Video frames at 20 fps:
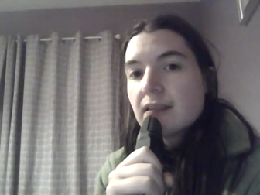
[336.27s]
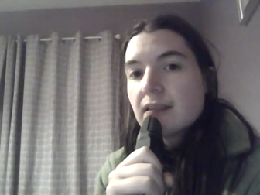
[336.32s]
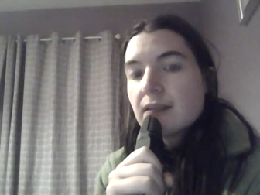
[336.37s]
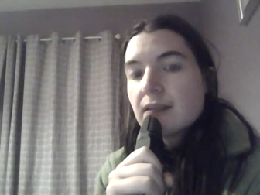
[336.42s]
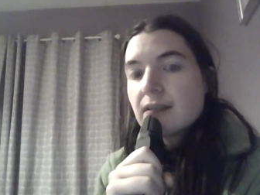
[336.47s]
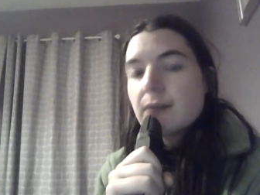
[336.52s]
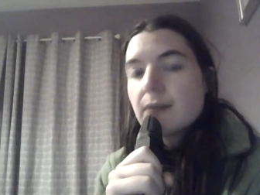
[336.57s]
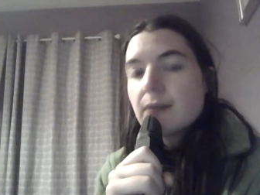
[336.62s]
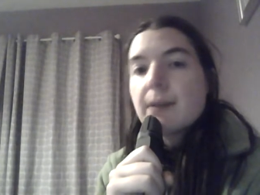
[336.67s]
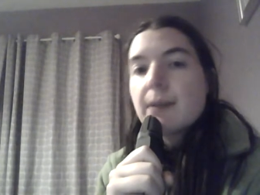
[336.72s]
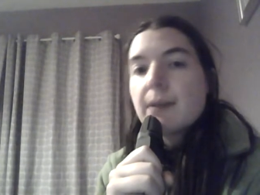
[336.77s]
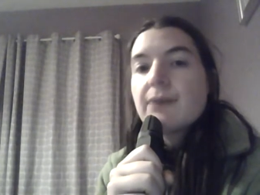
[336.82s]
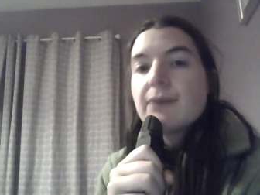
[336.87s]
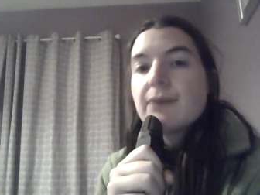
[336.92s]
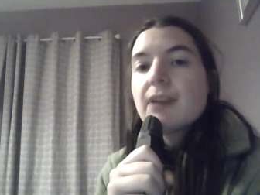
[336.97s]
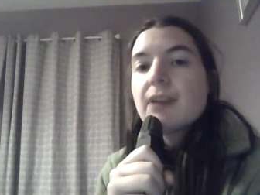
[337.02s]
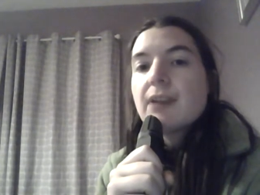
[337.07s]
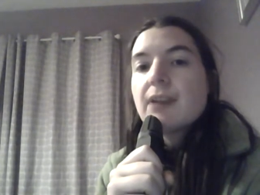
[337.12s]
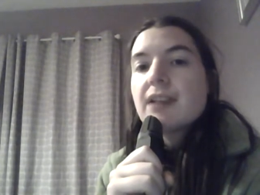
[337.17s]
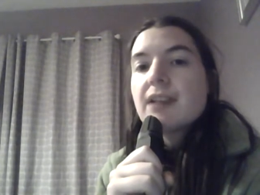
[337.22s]
from my
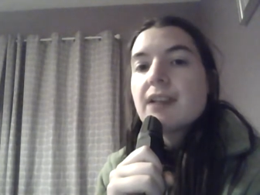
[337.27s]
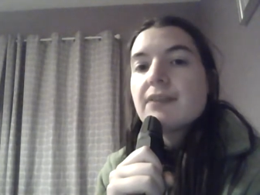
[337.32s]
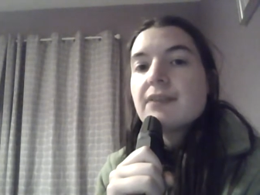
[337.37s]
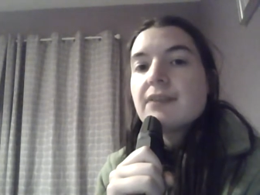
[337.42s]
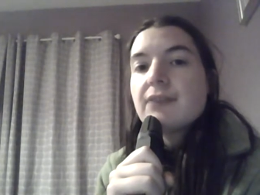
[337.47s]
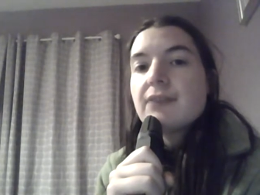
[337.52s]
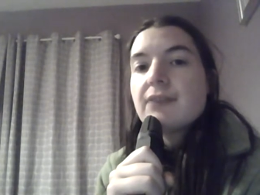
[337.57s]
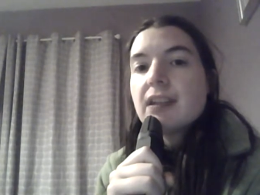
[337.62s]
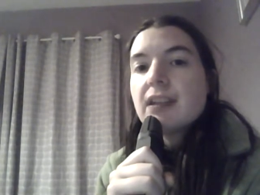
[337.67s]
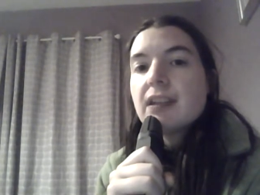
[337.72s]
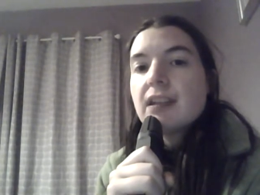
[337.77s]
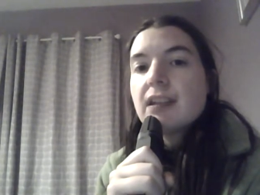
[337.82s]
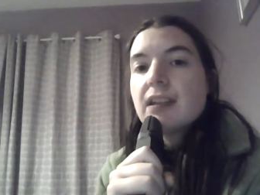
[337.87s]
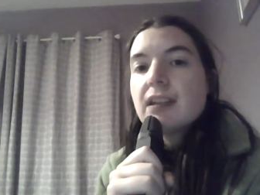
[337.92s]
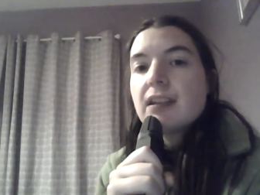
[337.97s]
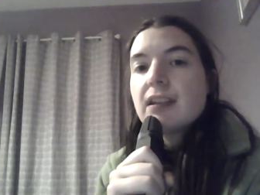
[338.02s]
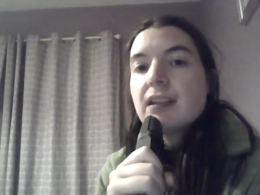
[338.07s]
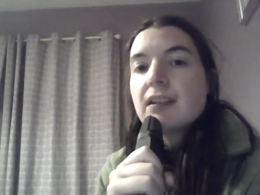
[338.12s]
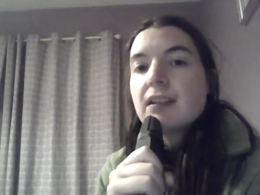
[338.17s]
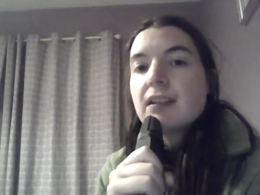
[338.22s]
philosophy,
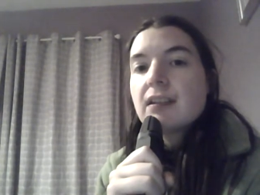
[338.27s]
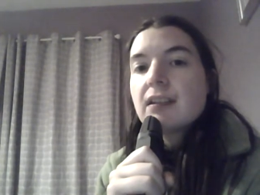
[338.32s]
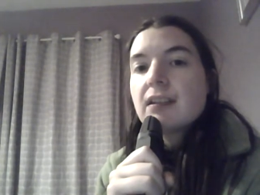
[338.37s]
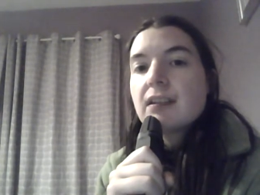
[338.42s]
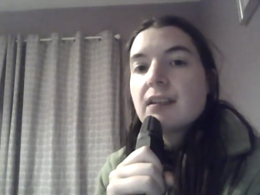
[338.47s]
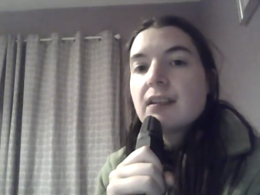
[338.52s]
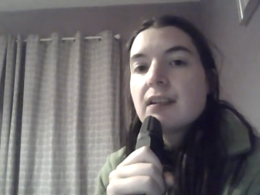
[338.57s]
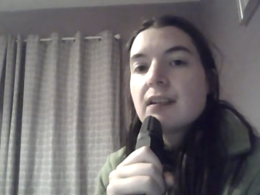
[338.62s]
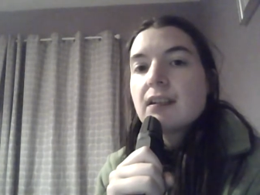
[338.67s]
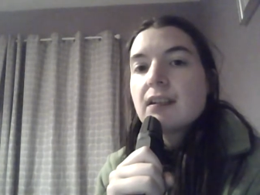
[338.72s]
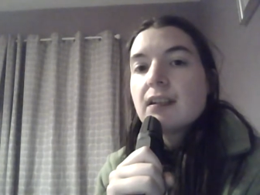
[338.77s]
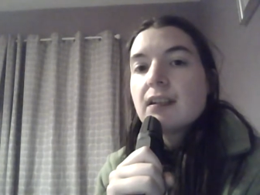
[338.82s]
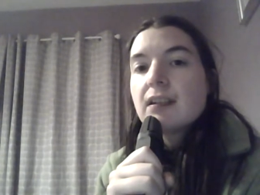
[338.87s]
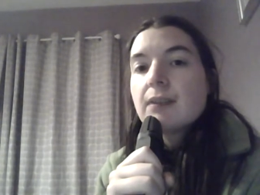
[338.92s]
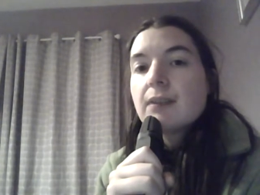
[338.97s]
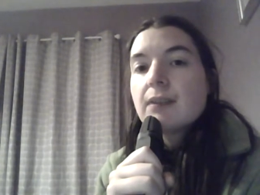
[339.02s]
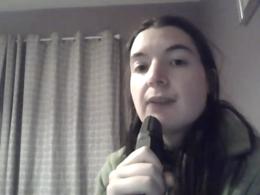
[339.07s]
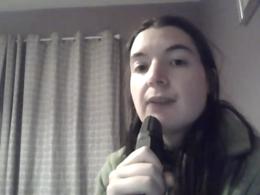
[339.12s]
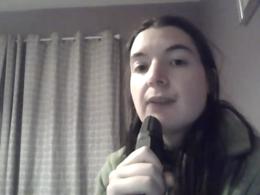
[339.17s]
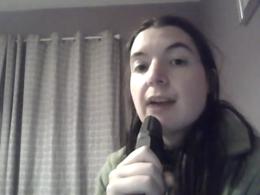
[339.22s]

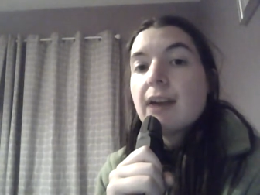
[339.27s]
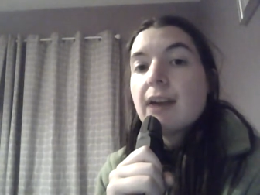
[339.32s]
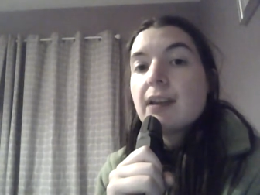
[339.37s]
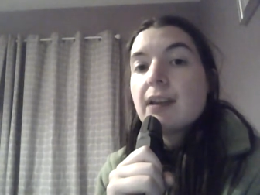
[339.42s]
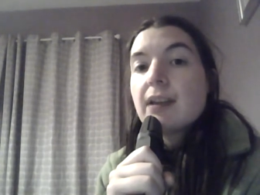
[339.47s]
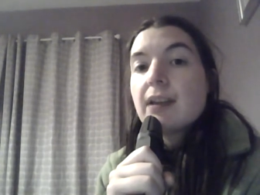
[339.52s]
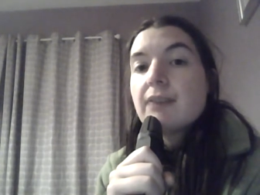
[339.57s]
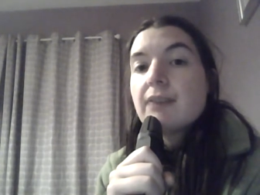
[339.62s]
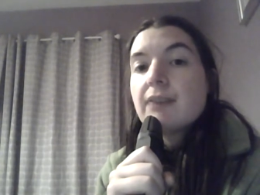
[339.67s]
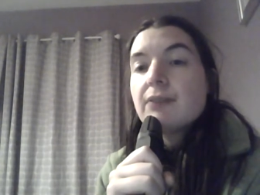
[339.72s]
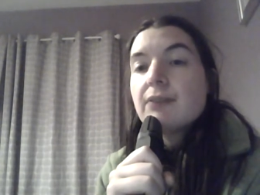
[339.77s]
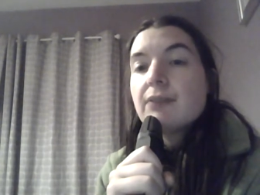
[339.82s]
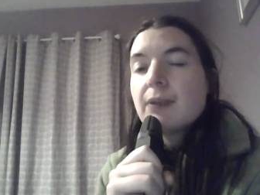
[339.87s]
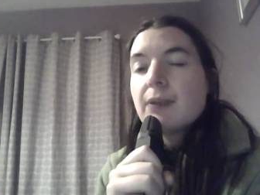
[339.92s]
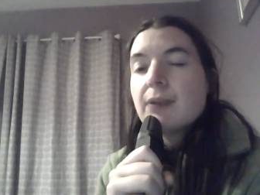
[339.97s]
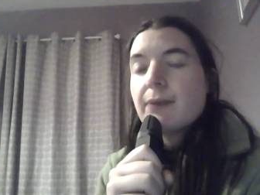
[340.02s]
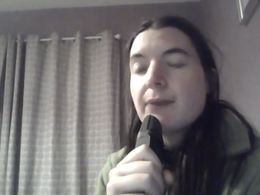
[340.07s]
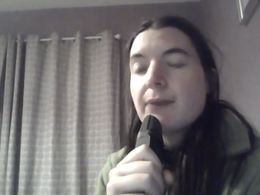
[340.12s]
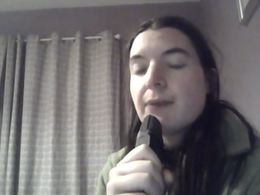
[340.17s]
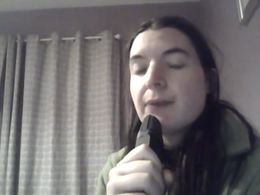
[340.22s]
for how I live,
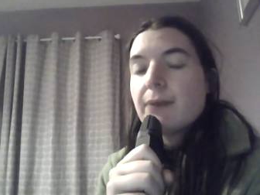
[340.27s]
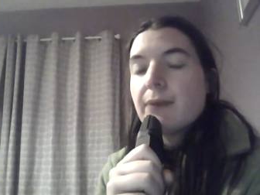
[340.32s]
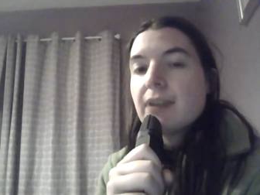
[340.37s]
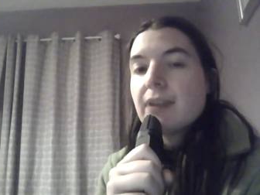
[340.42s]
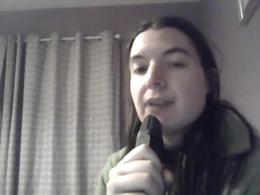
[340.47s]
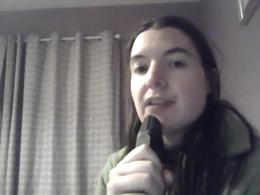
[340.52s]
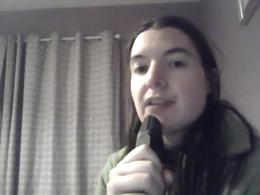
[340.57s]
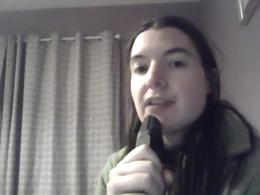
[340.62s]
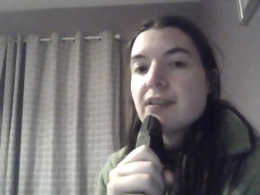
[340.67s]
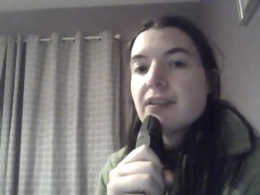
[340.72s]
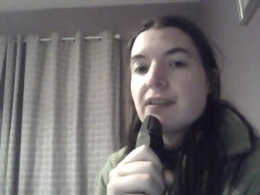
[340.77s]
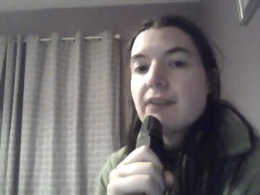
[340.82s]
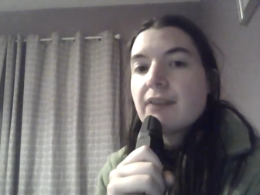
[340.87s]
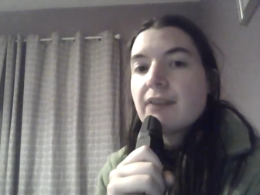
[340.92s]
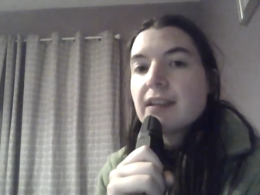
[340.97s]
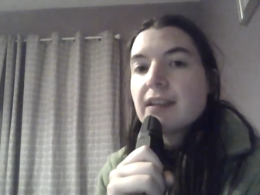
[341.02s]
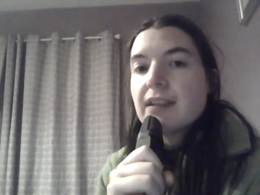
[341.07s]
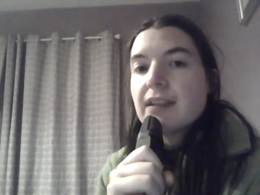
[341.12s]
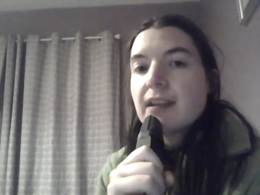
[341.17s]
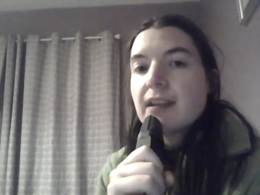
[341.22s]
for I feel and stuff
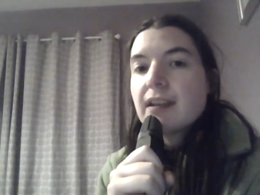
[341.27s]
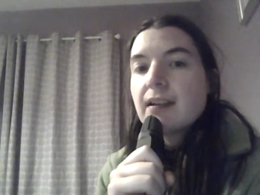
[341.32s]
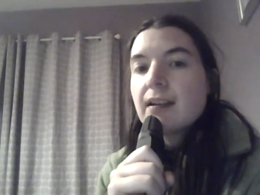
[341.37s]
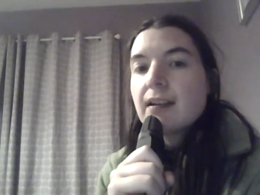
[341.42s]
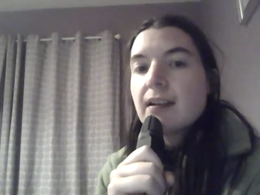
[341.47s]
like that.